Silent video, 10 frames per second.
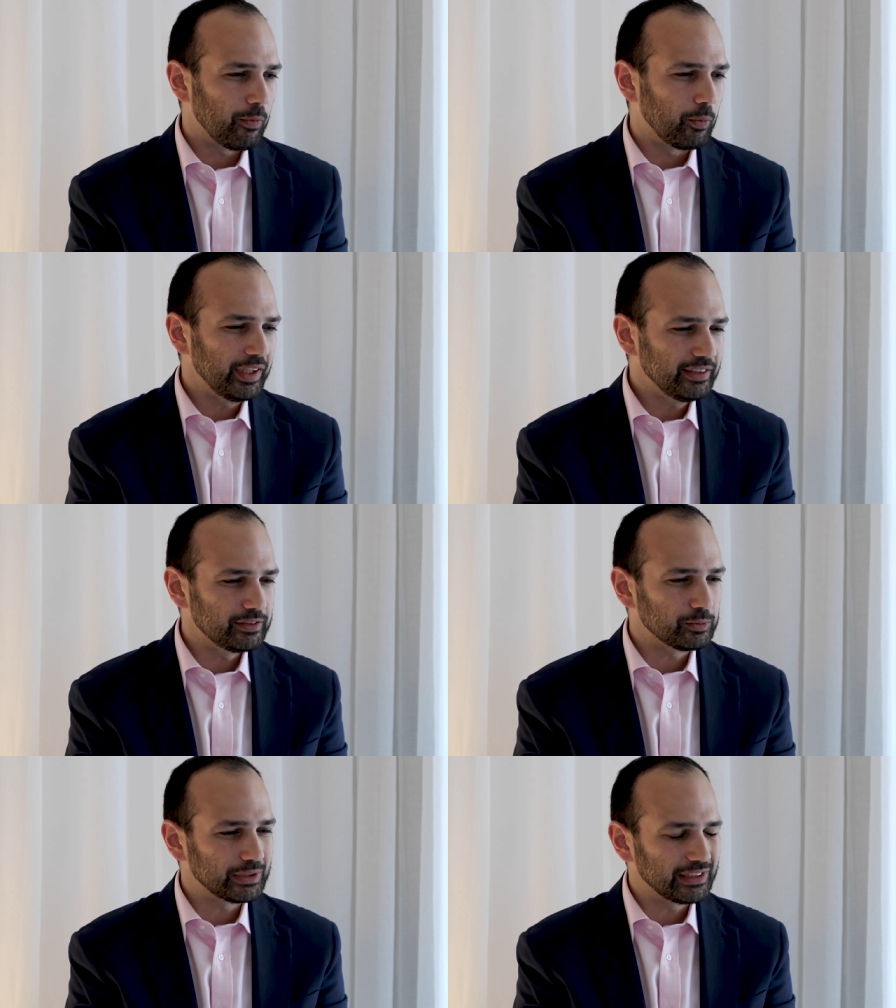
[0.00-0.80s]
what
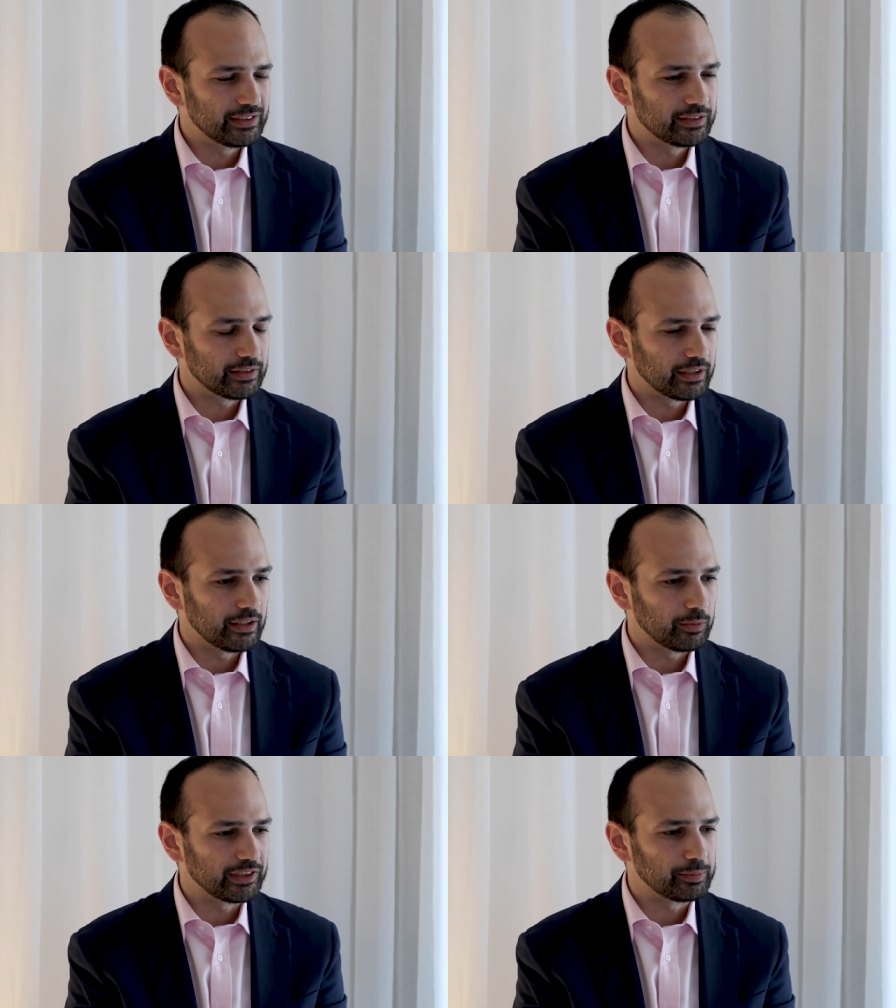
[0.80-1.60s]
is what is
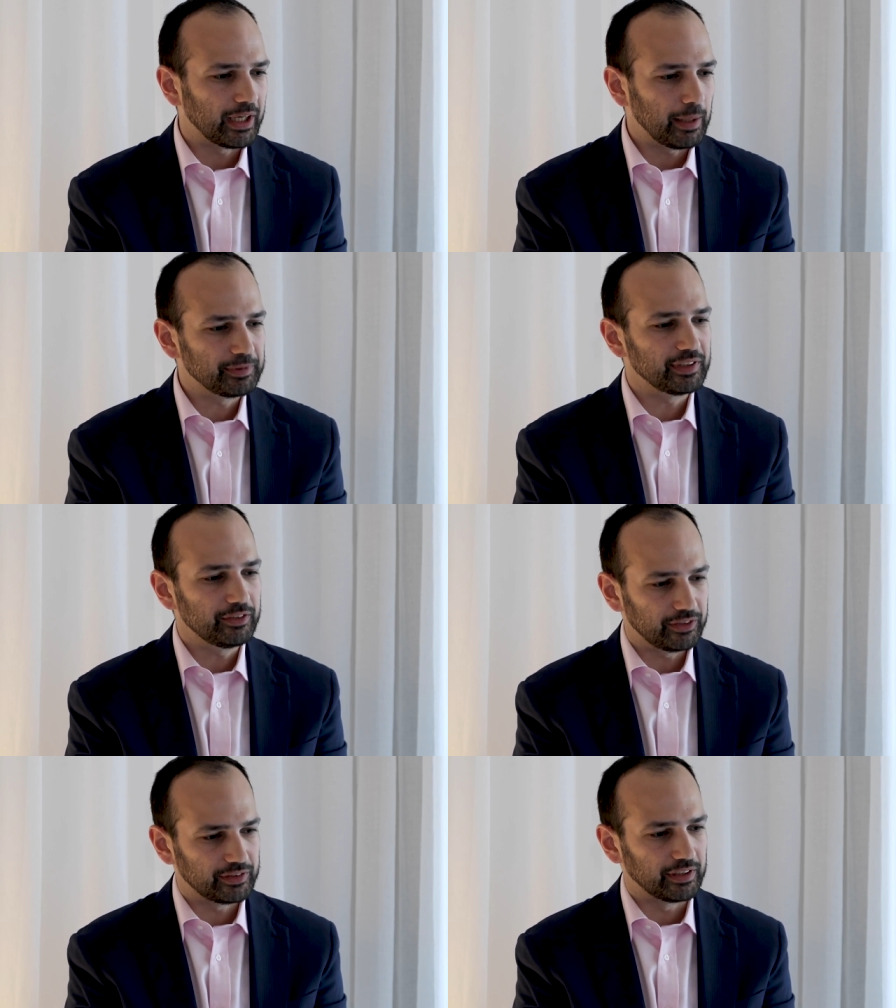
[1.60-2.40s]
uh, what is perhaps
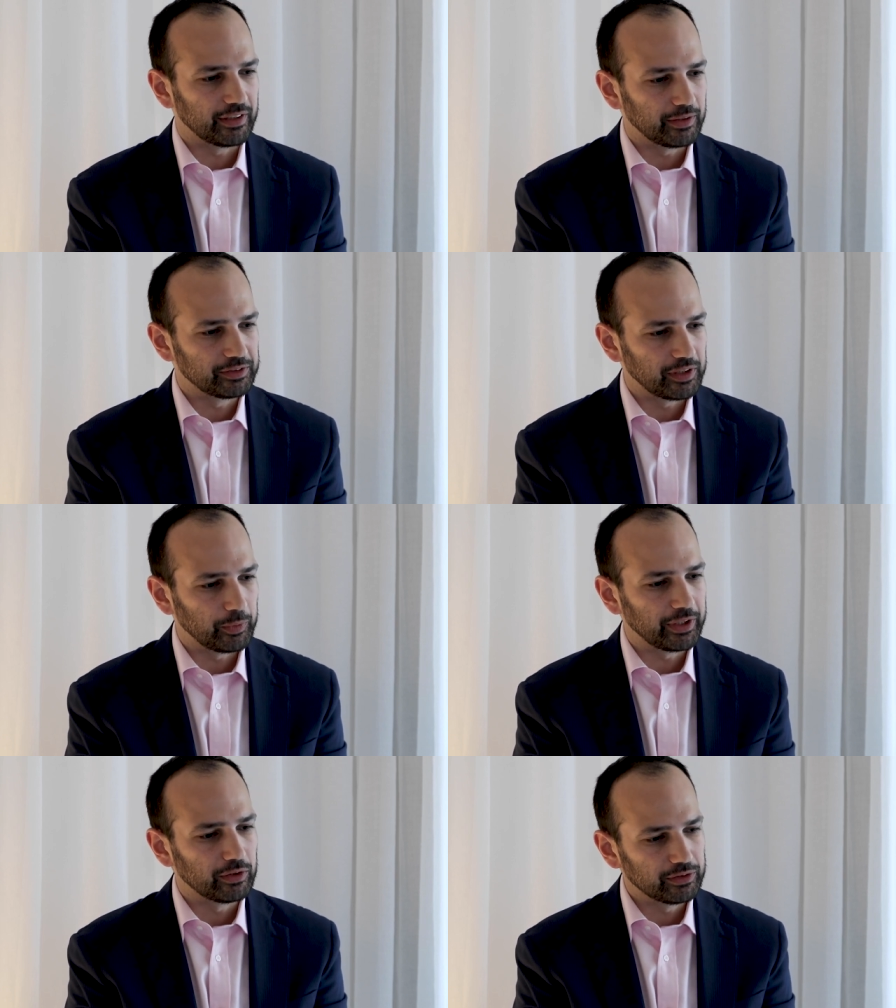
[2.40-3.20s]
interesting though is that
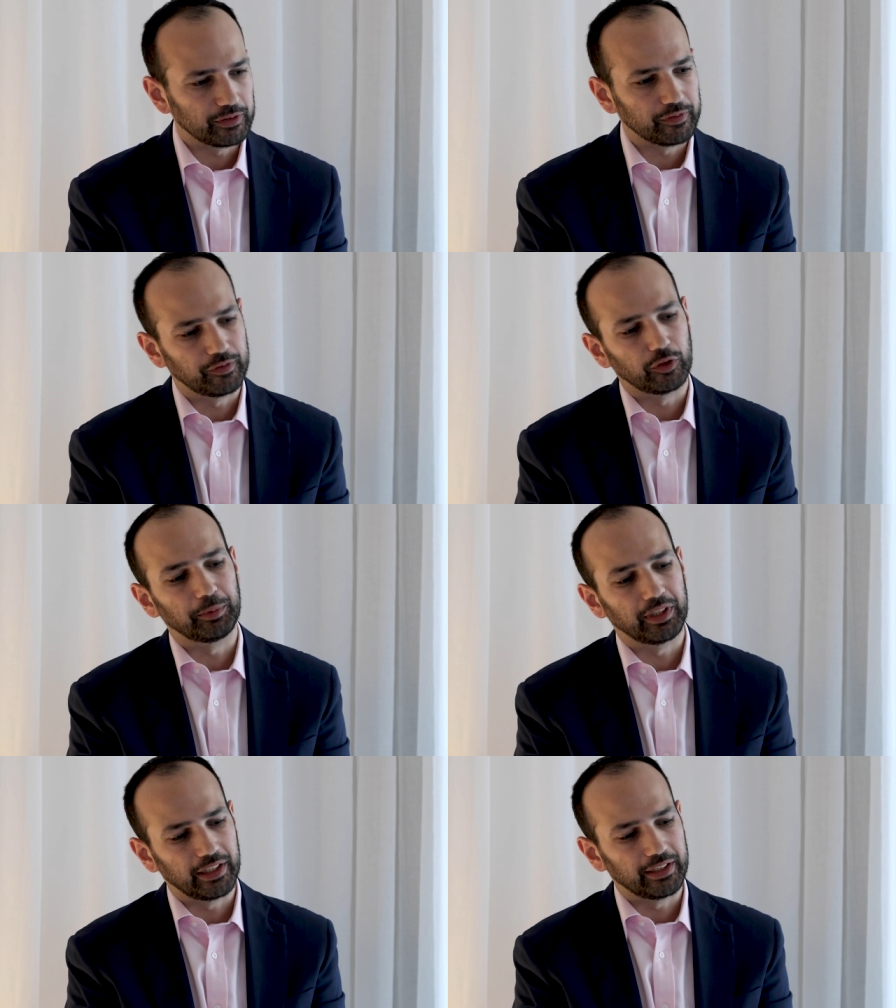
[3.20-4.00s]
we can also
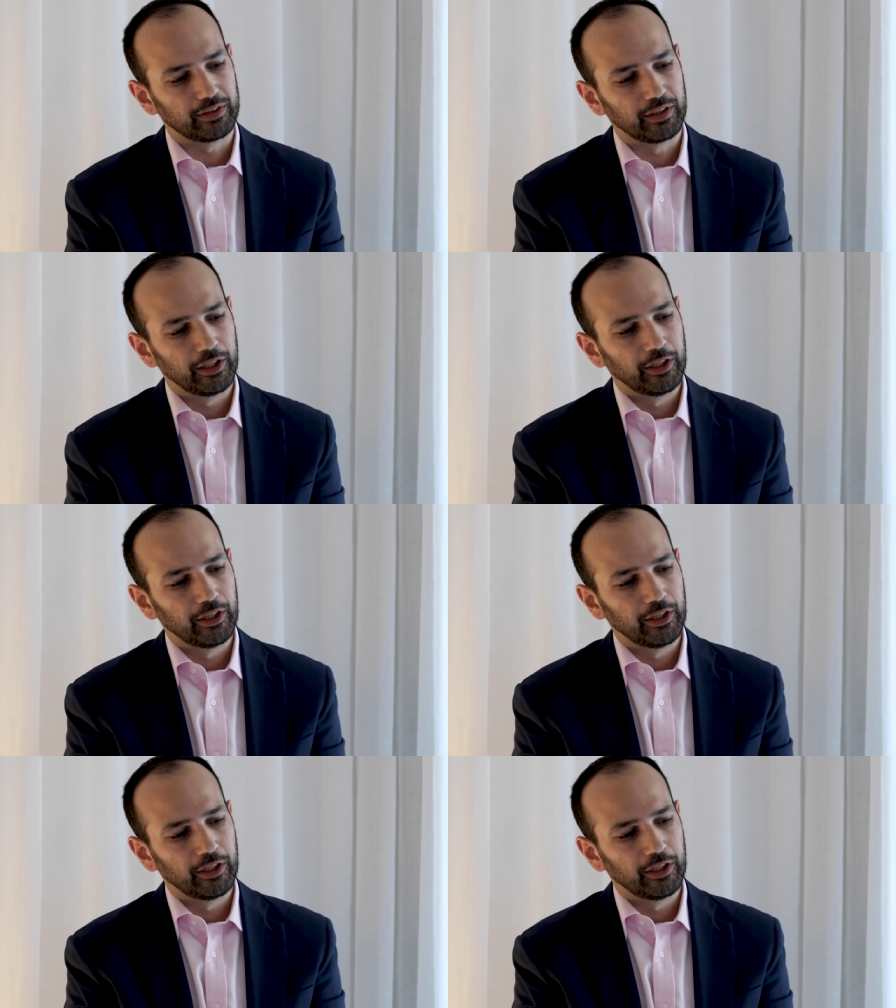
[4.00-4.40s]
formulate